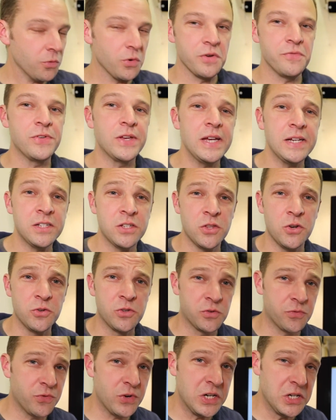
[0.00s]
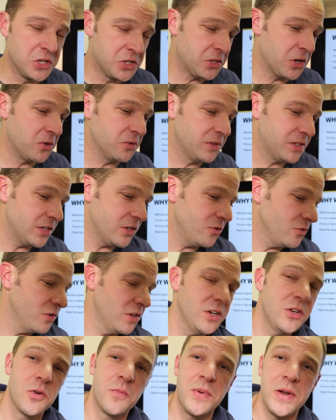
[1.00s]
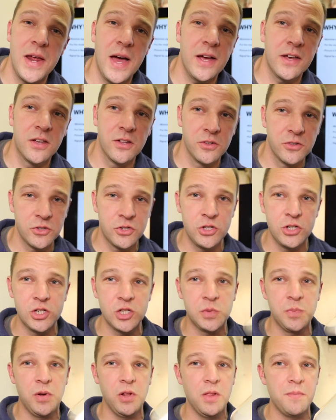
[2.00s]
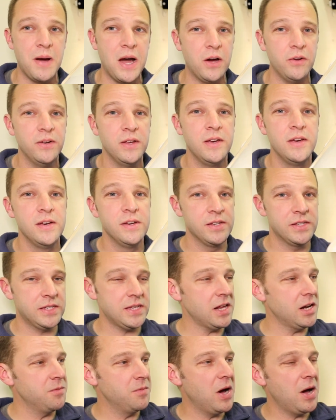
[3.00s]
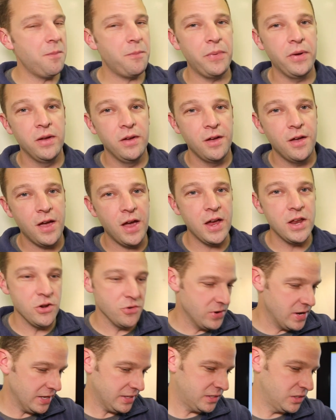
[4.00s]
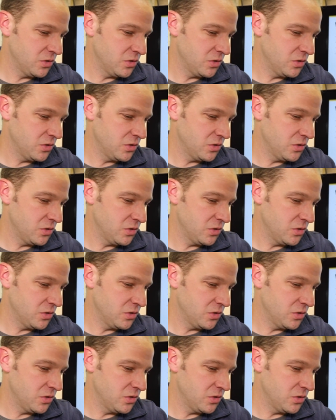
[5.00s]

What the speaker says: Or if you get to those fringe zones and you need your binoculars, you just pull them out, set them up, and you get